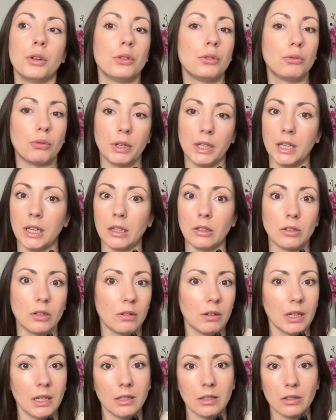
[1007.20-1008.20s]
drinking
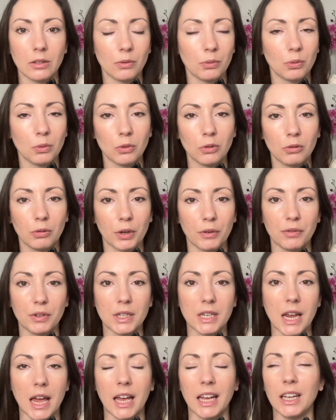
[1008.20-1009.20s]
2 litres of water every
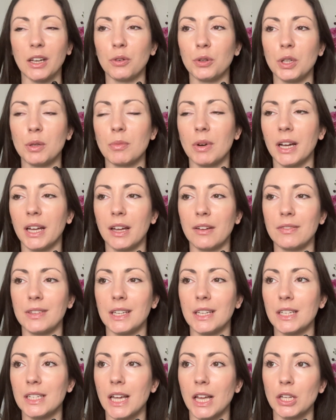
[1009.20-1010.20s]
day, or you might have
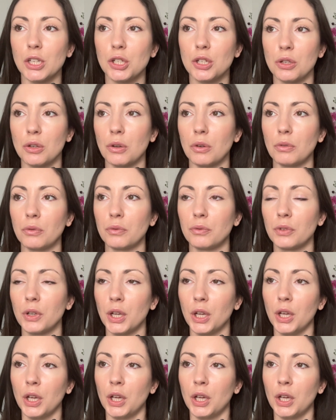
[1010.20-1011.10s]
the intention of